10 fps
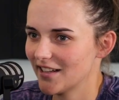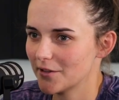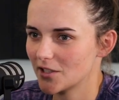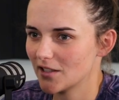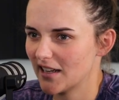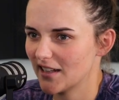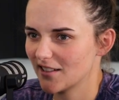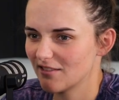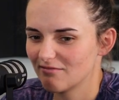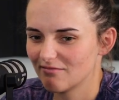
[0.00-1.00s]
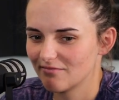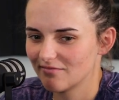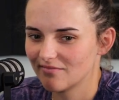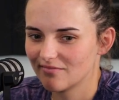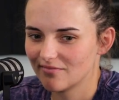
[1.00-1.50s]
it was completely dumb.
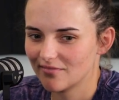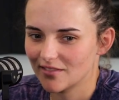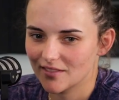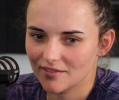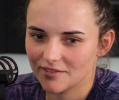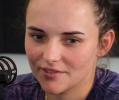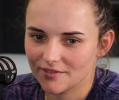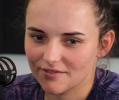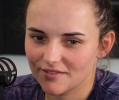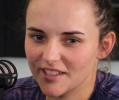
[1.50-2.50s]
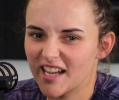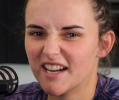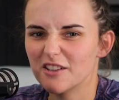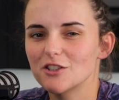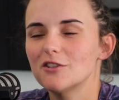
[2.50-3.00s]
Yeah,
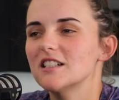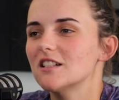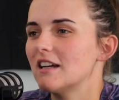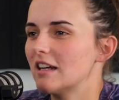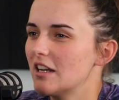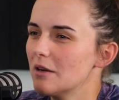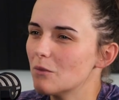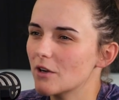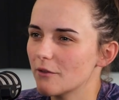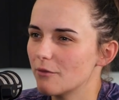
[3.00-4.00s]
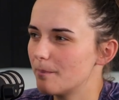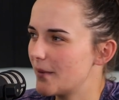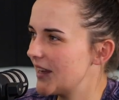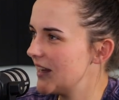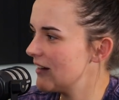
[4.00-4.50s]
and it was always like, I don't want to
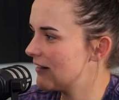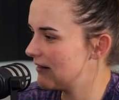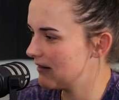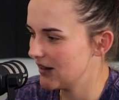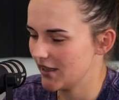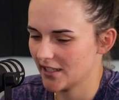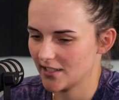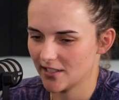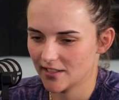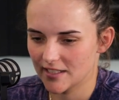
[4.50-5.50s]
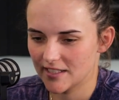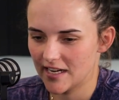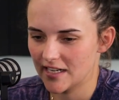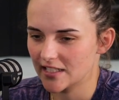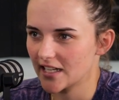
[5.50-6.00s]
be
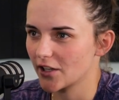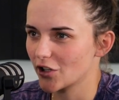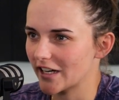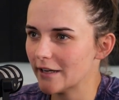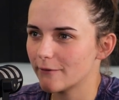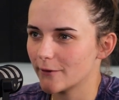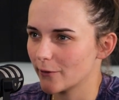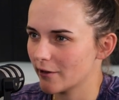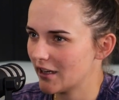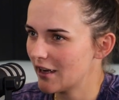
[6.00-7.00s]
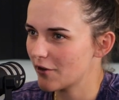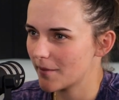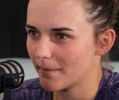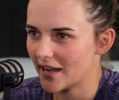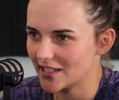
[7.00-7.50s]
seen as ungrateful. Like, I have an
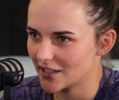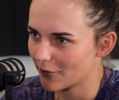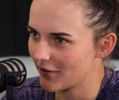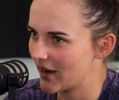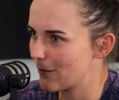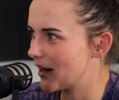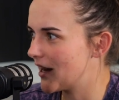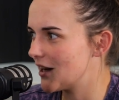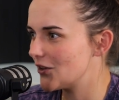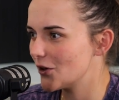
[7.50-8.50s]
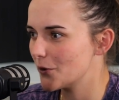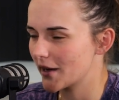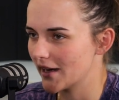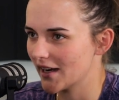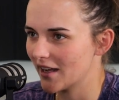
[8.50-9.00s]
amazing family, and I do what
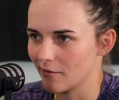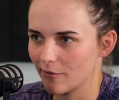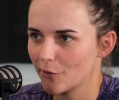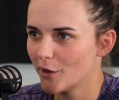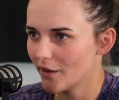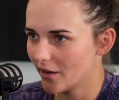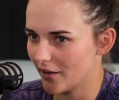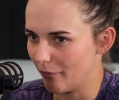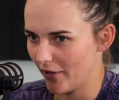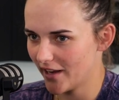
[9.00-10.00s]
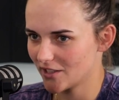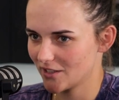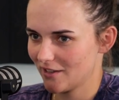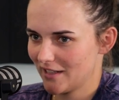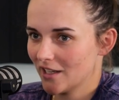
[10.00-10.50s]
I love, and
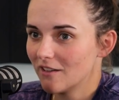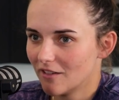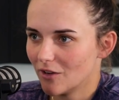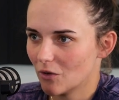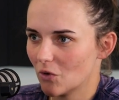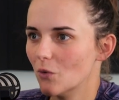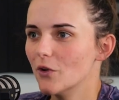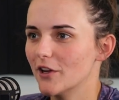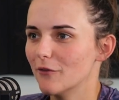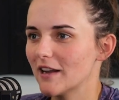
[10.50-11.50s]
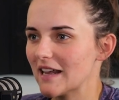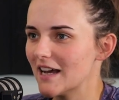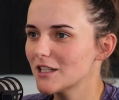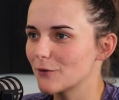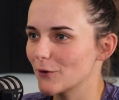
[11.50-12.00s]
that's like all you can really
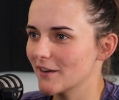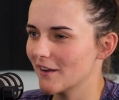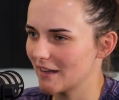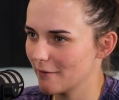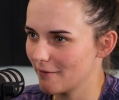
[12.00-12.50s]
ask for in life.